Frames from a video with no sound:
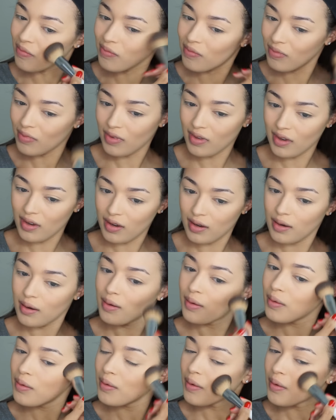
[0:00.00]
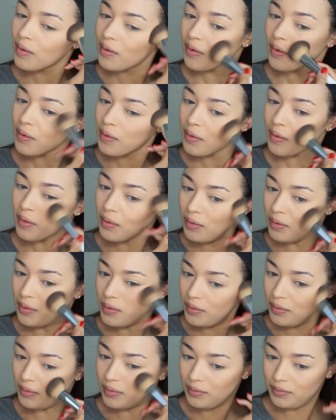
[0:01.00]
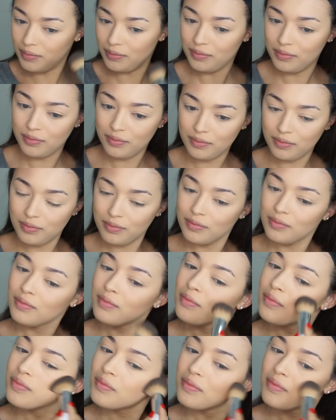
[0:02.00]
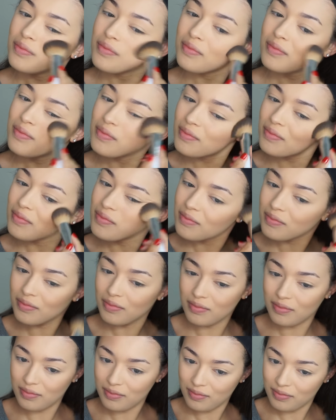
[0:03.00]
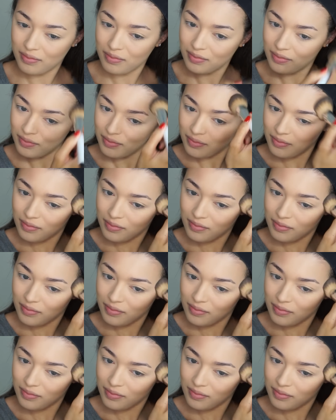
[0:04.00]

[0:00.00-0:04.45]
(no one is talking)